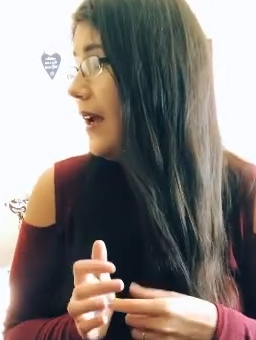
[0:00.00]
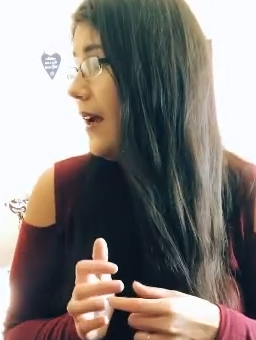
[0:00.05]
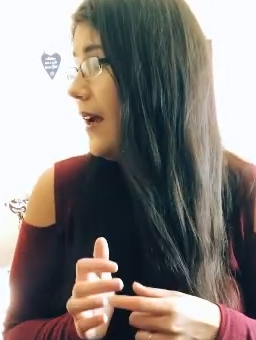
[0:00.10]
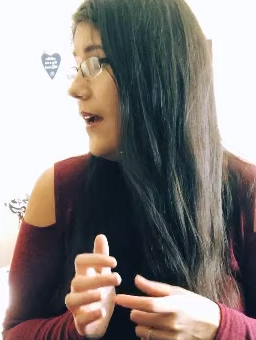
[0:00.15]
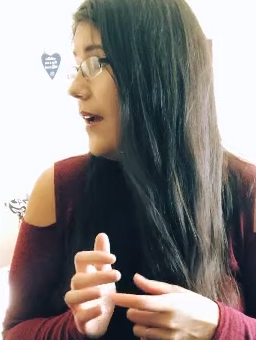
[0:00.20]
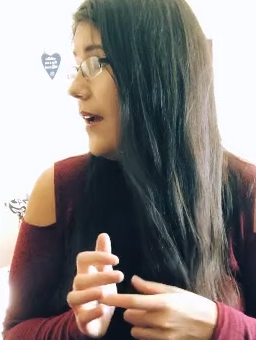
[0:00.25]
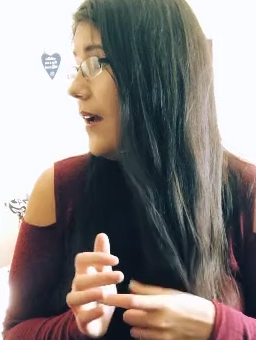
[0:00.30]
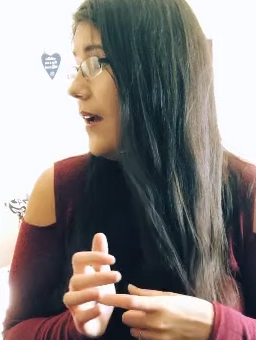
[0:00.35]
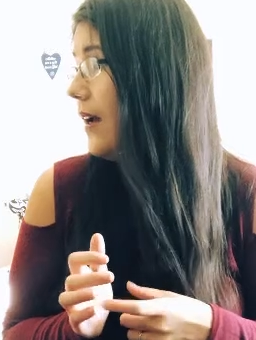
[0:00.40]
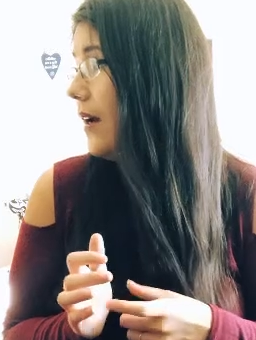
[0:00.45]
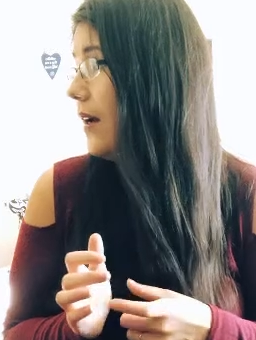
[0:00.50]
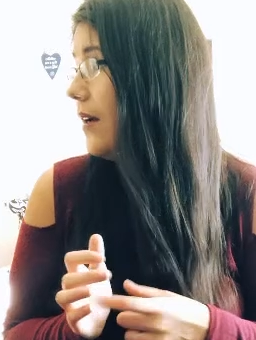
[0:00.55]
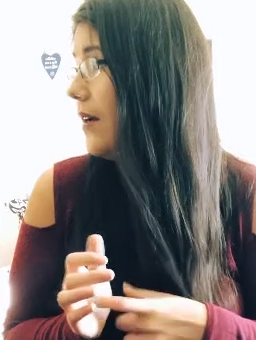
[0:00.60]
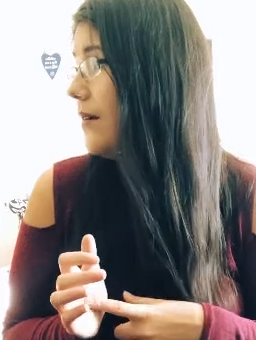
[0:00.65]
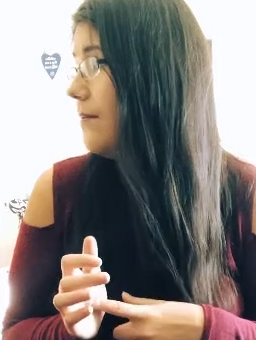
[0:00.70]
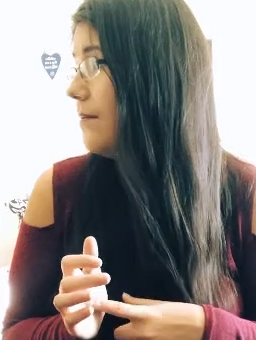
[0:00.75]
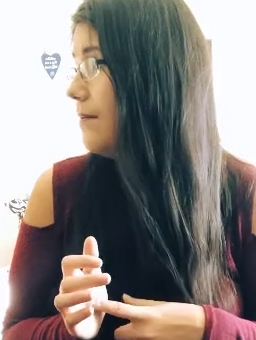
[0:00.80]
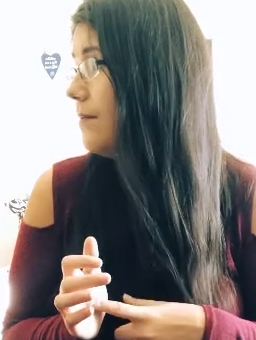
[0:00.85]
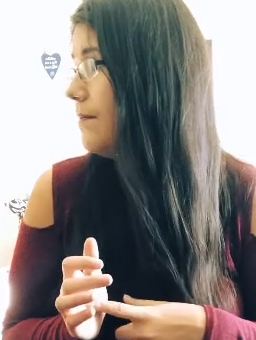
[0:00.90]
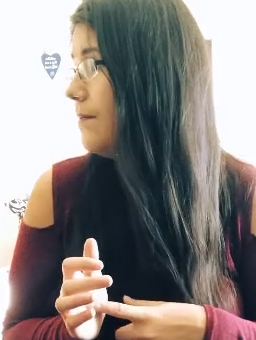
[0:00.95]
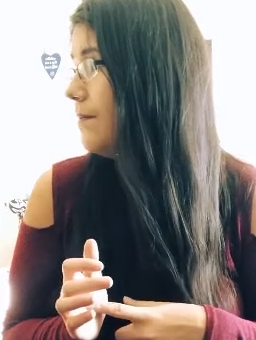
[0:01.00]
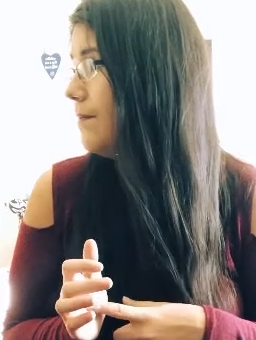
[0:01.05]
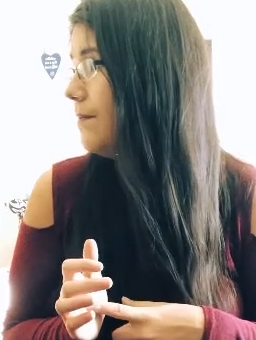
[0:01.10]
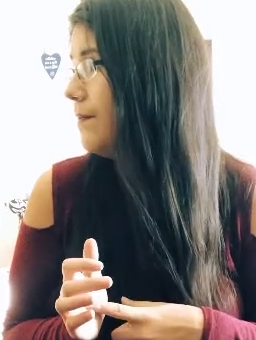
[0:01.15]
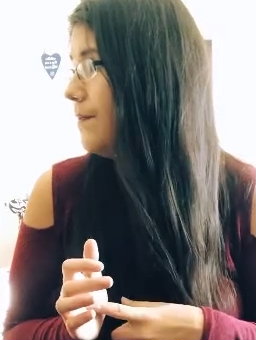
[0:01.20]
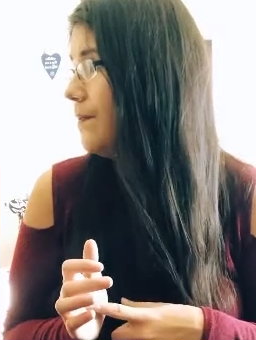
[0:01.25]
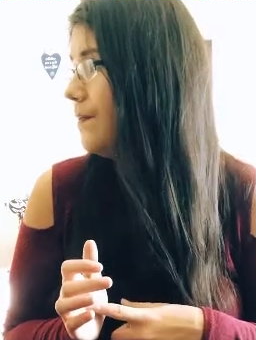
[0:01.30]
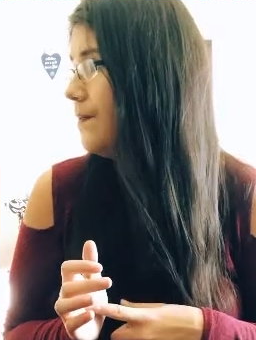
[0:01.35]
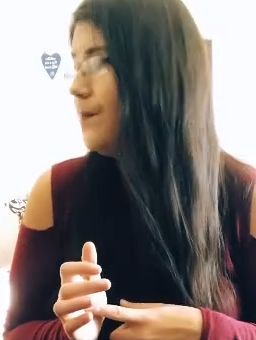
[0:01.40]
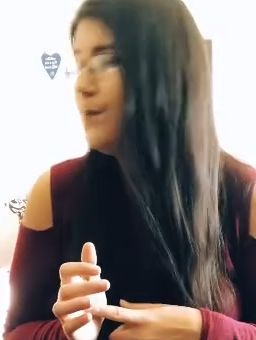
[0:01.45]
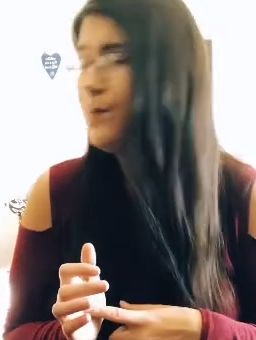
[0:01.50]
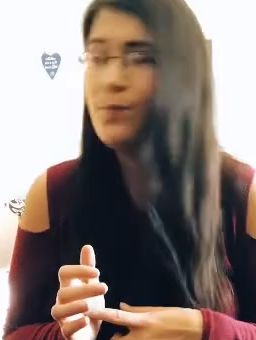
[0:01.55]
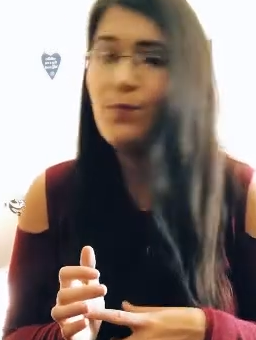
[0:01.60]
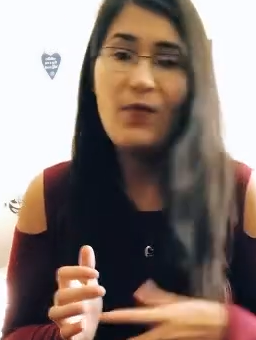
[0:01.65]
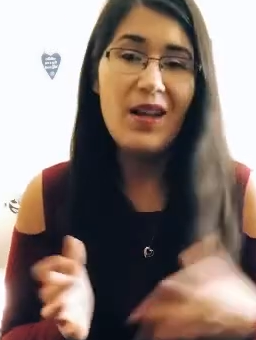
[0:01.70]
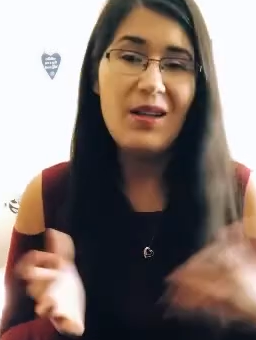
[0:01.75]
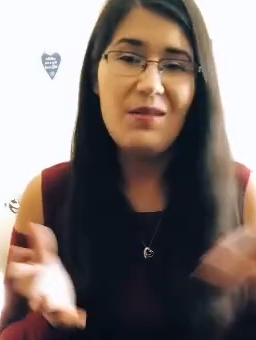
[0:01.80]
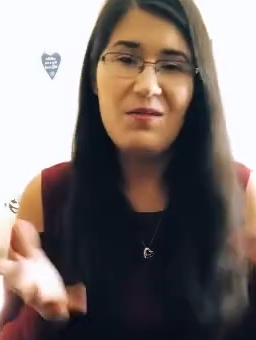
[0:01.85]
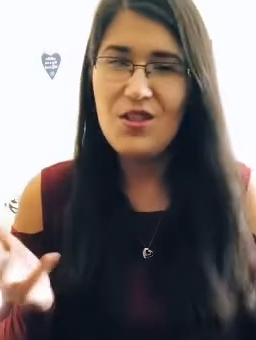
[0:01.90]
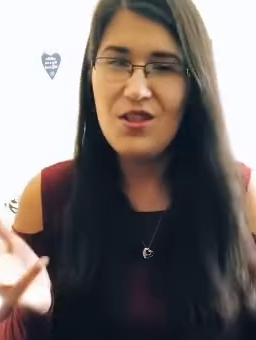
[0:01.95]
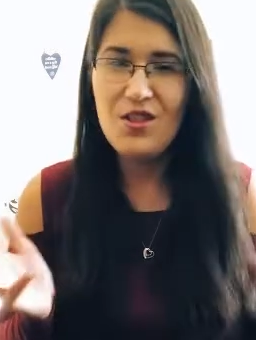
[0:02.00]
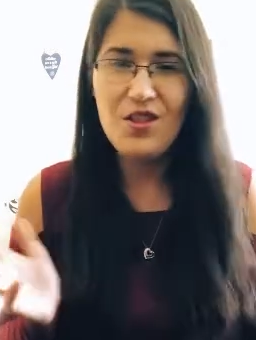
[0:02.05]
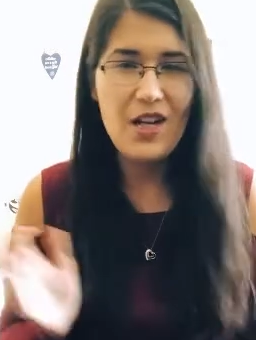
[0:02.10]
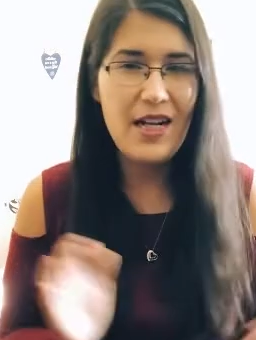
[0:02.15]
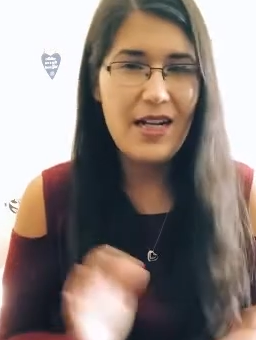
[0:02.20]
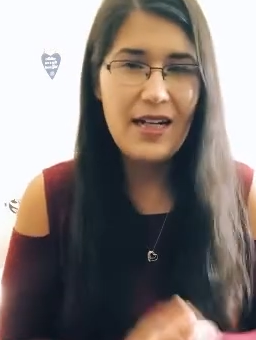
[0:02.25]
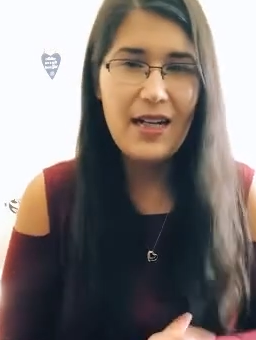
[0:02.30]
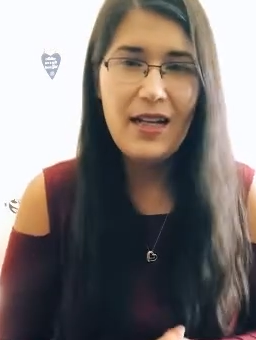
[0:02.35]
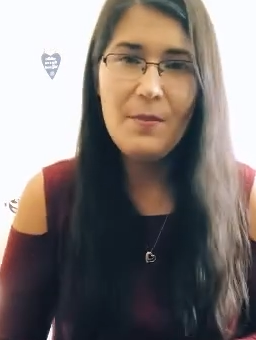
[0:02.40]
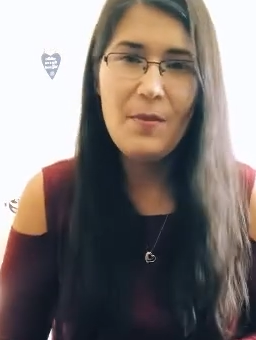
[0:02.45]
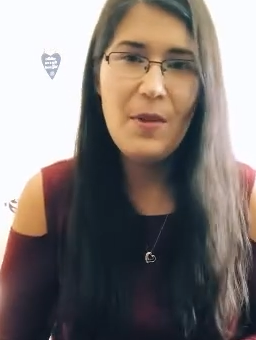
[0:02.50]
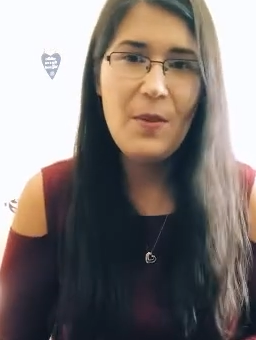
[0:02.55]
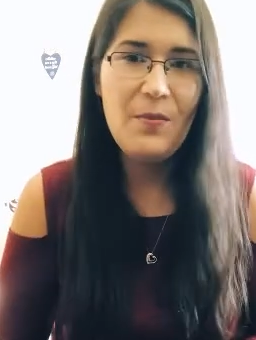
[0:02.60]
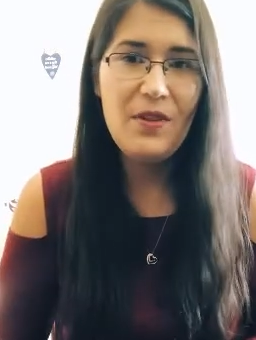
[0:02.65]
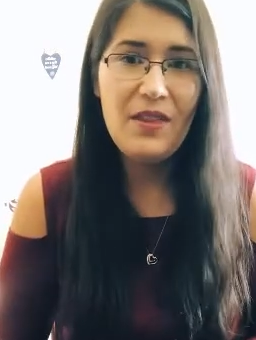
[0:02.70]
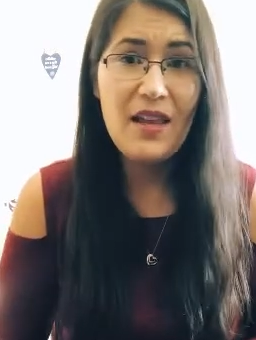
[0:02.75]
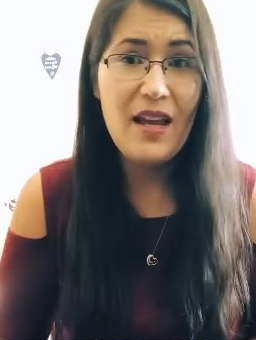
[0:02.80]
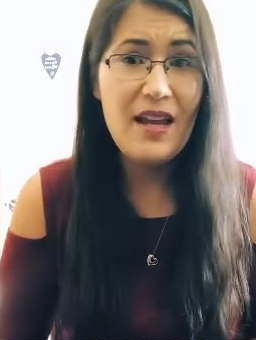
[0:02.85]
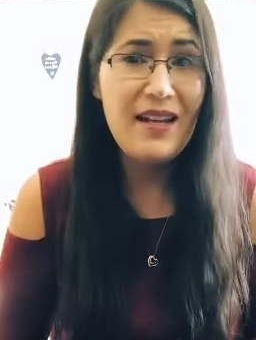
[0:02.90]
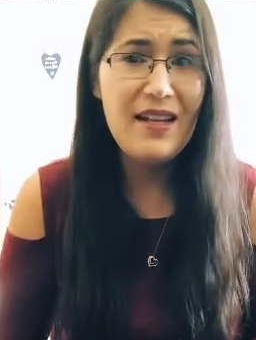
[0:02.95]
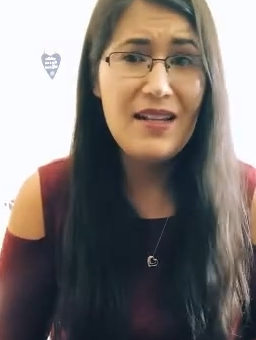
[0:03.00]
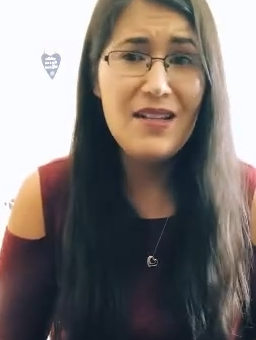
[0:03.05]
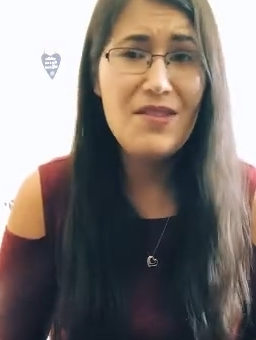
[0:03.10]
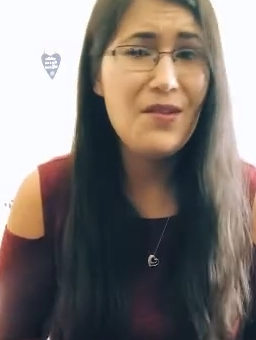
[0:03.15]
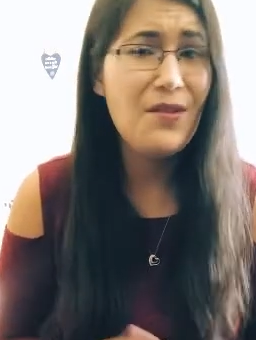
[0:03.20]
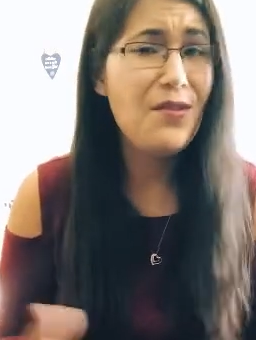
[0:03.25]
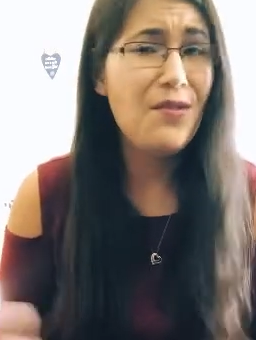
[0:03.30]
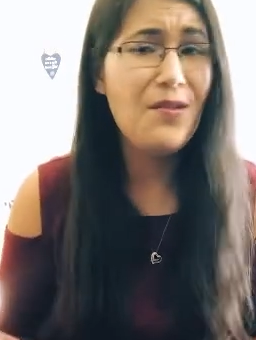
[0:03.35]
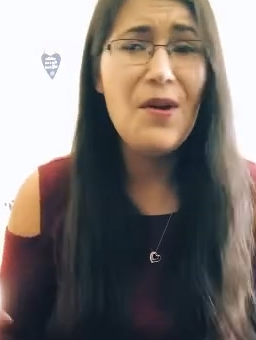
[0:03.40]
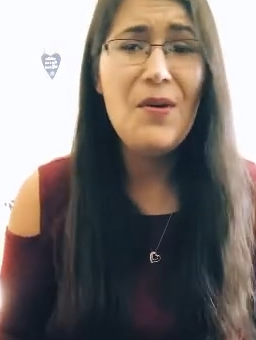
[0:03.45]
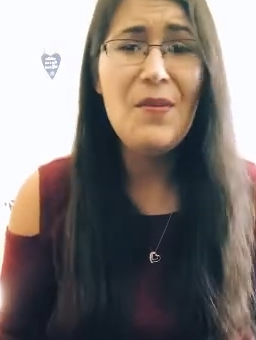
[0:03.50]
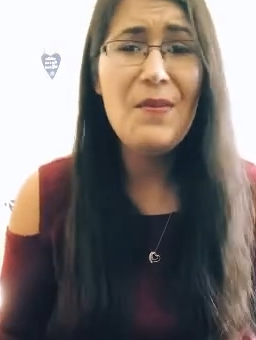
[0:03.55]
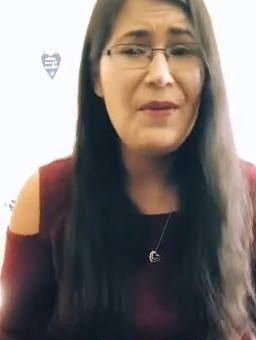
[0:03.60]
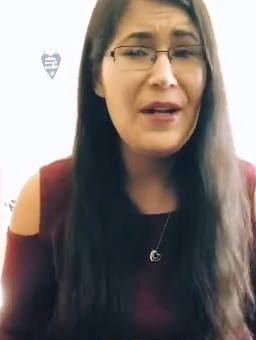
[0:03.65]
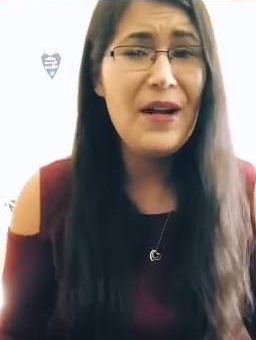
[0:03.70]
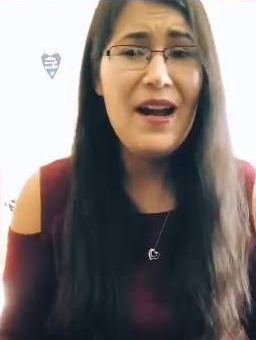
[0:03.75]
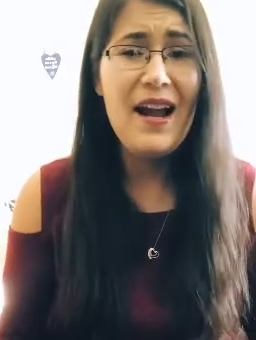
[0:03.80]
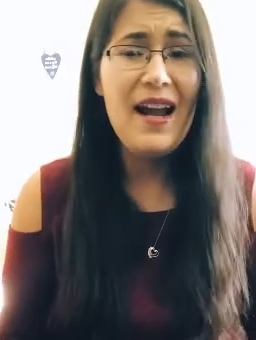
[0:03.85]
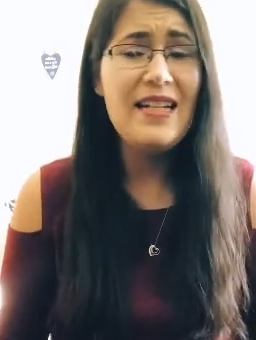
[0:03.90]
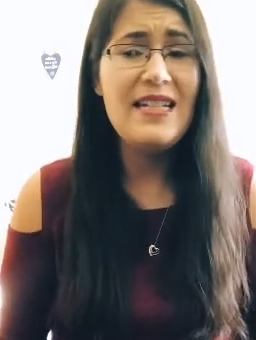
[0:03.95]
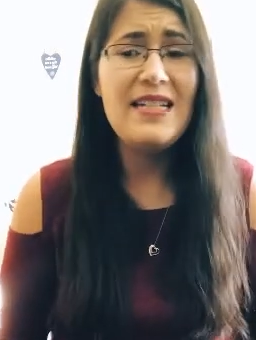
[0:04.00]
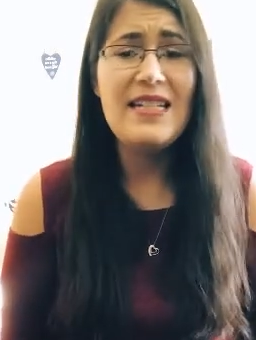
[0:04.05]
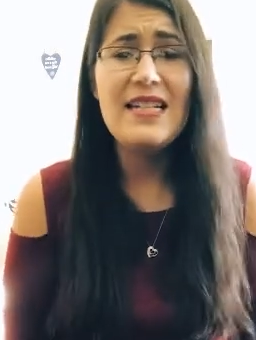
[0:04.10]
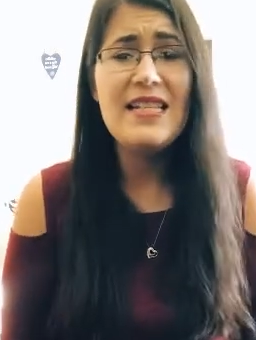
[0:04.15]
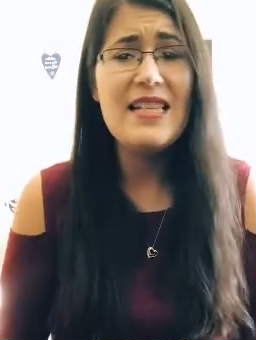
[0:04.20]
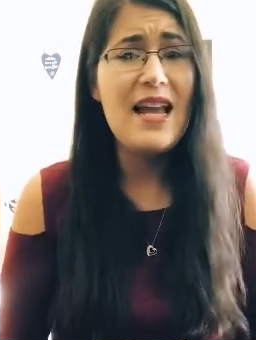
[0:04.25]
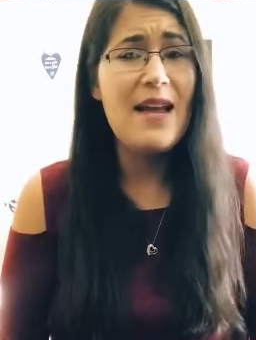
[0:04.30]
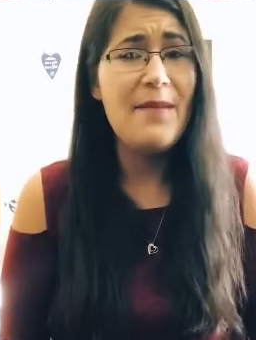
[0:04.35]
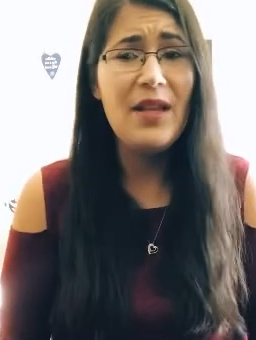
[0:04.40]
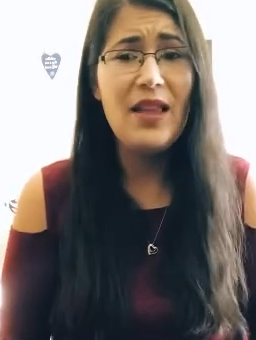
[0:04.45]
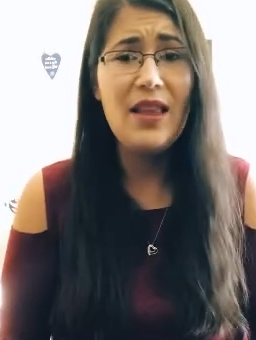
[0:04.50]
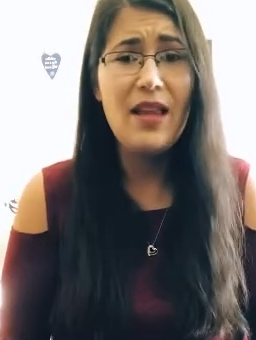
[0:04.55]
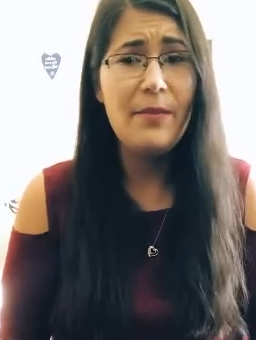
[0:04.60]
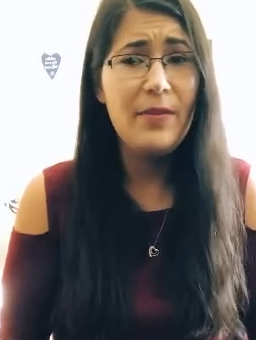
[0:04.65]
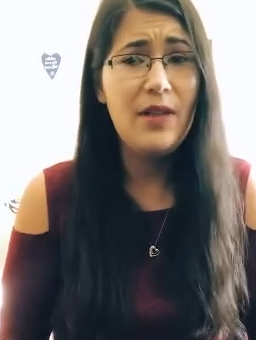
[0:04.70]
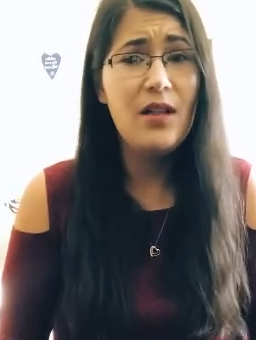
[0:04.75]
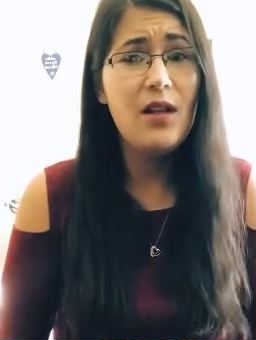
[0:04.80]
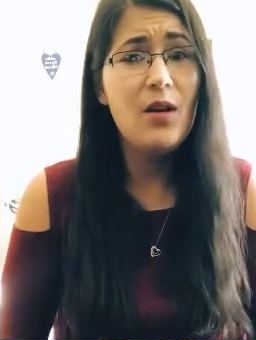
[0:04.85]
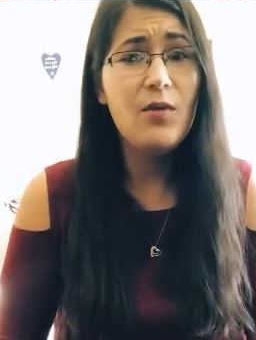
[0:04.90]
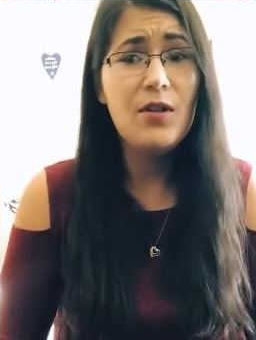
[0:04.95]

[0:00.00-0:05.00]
I'm just trying to come up with ideas, so throw your ideas at me. Let me know what